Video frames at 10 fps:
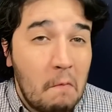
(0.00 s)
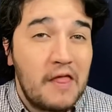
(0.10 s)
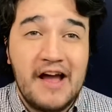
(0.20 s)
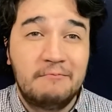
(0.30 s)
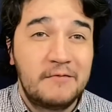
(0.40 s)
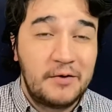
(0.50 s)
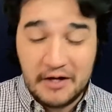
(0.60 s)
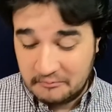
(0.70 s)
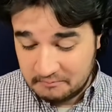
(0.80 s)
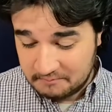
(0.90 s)
yeah, there you
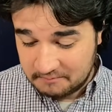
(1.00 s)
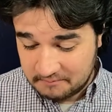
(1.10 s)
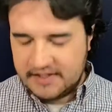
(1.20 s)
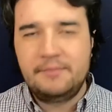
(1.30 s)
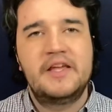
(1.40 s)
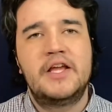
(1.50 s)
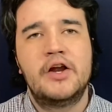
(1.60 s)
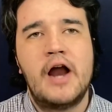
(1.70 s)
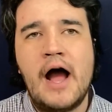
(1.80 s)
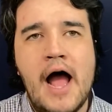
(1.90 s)
go. Same thing
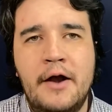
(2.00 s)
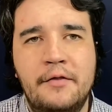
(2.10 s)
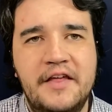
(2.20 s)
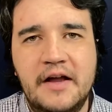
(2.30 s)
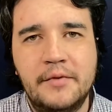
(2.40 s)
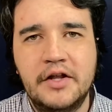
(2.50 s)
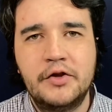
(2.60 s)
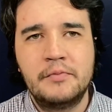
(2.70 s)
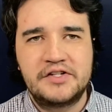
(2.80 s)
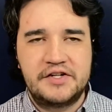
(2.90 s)
here. I don't think I'm going to
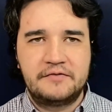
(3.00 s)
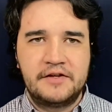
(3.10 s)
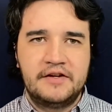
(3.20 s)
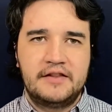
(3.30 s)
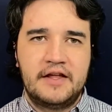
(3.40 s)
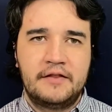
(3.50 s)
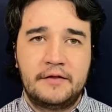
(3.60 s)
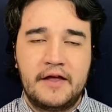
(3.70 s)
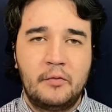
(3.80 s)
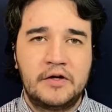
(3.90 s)
do much different other
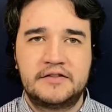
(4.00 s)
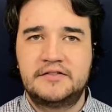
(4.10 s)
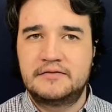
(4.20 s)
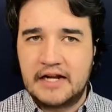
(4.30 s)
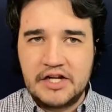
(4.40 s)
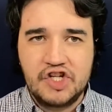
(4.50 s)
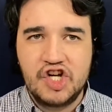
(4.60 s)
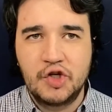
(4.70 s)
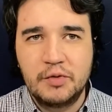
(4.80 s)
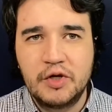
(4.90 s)
than what's kind of
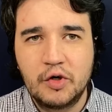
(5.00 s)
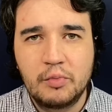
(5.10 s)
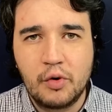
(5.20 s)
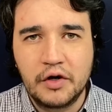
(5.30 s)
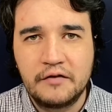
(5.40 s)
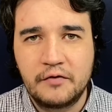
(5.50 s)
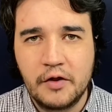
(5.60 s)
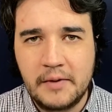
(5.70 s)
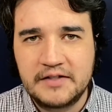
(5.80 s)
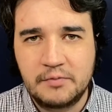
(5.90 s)
generally being reported for
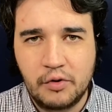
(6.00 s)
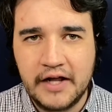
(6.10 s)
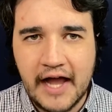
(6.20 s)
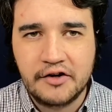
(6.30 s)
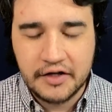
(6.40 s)
the best supporting actor